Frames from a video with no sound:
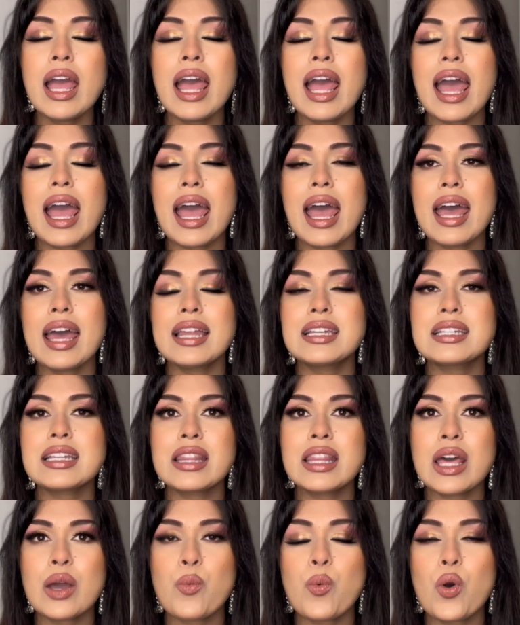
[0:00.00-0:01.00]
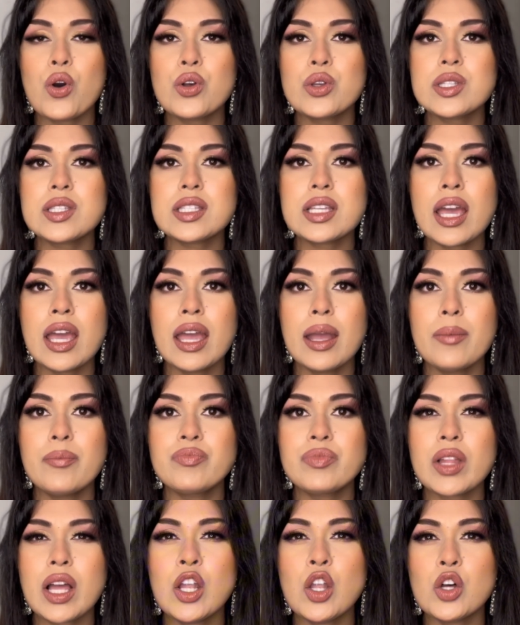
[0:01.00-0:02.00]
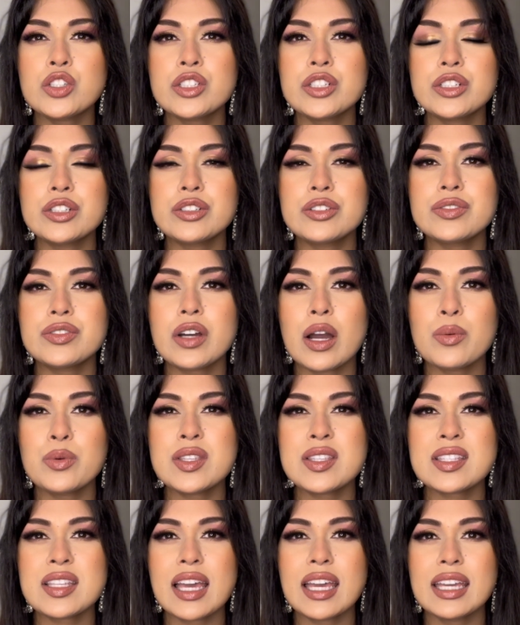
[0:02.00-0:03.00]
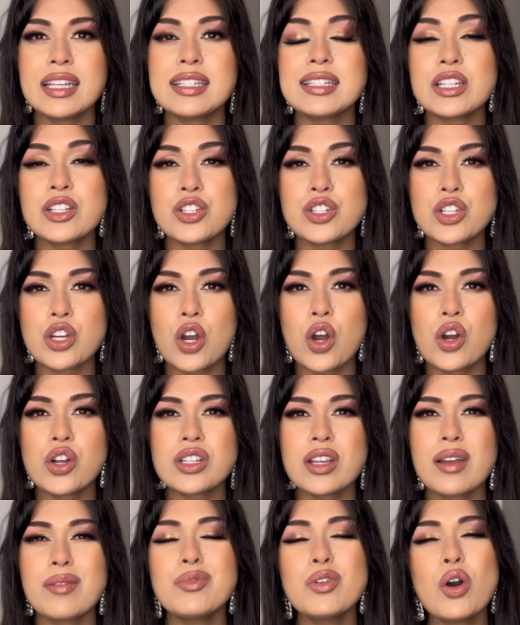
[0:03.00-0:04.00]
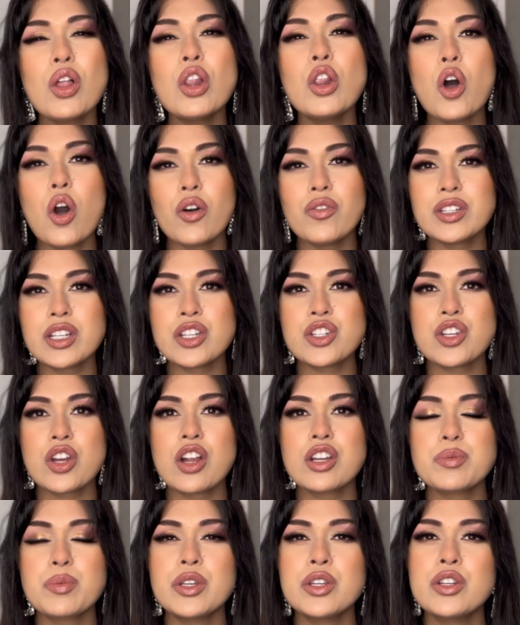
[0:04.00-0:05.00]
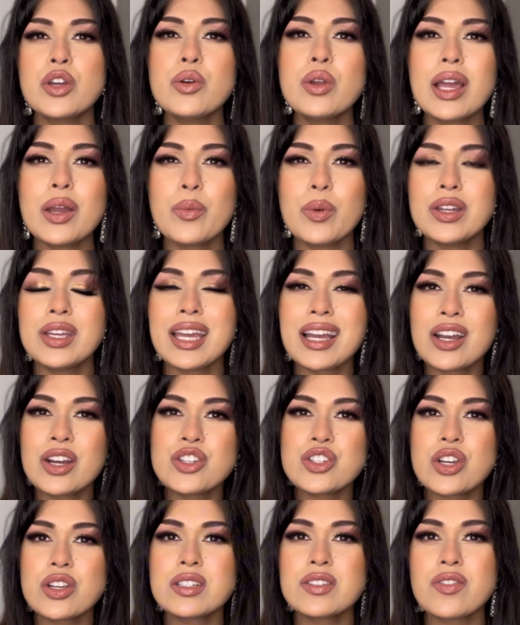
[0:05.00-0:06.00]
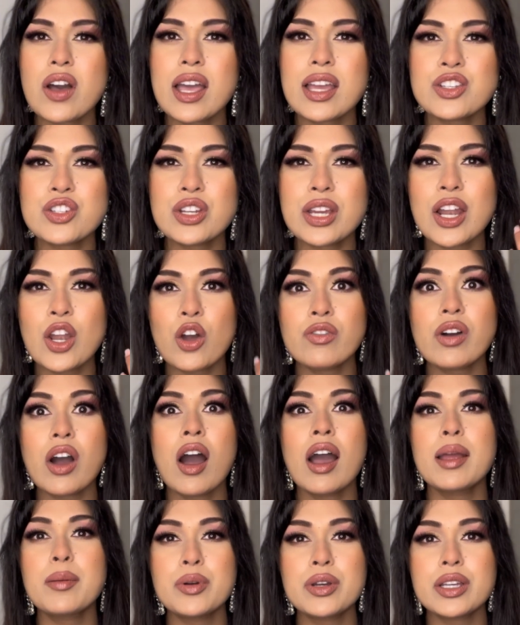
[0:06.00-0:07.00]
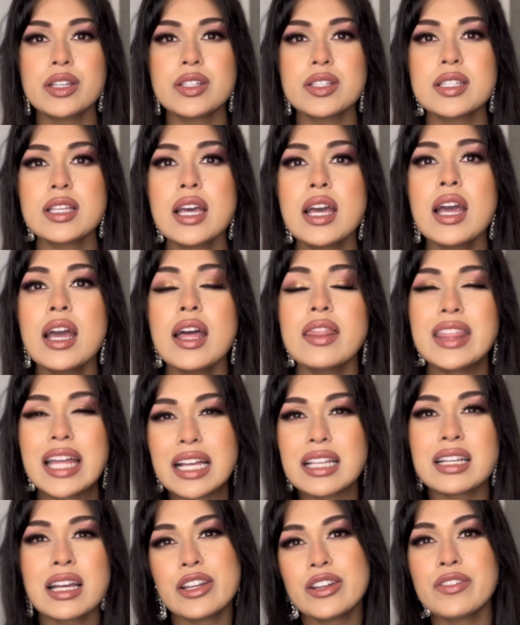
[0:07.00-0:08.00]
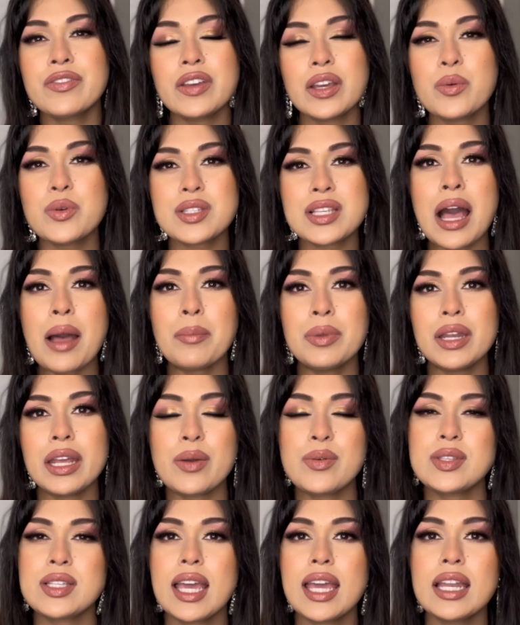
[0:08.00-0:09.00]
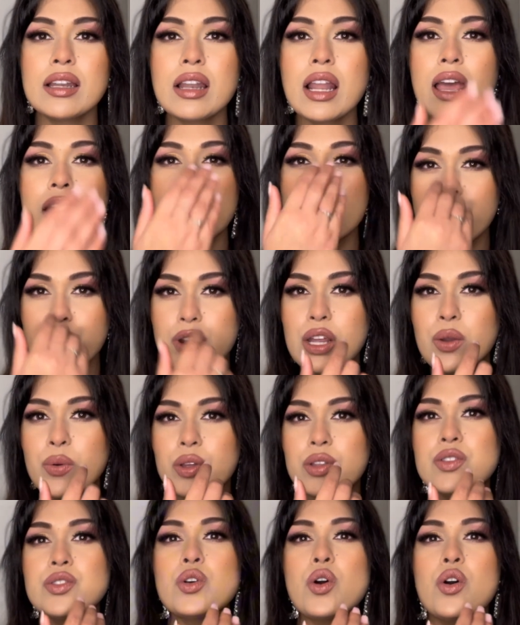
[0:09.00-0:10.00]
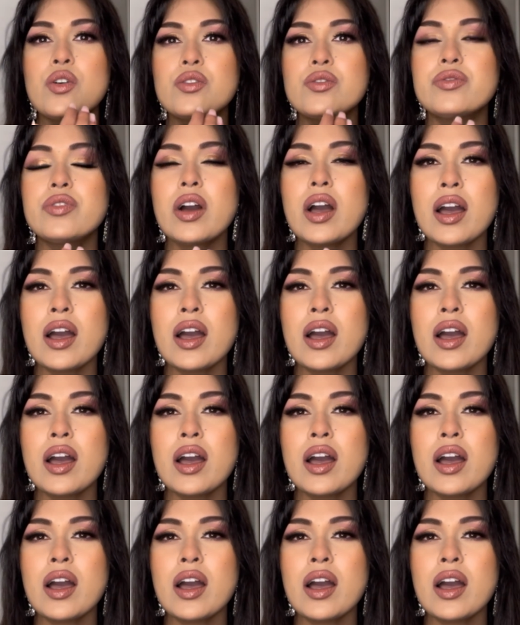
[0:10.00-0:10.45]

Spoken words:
And there was a lot of, I would say, discharge, not a lot of discharge, but you know, like when you get conjunctivitis you get a lot of eye boogers, that kind of thing was happening. I was getting frequent sort of